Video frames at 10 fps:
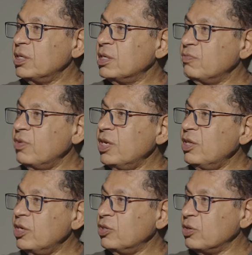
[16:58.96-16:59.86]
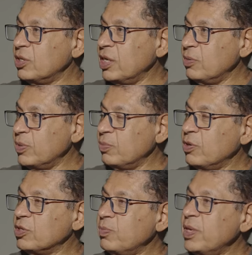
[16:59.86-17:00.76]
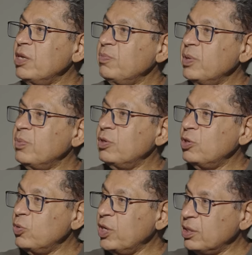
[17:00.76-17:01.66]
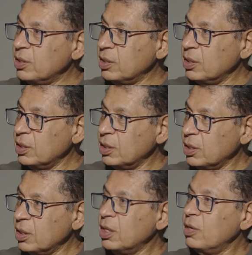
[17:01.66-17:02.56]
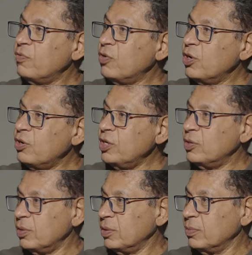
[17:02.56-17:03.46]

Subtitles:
this is a very dangerous statement because many people do it for a reason.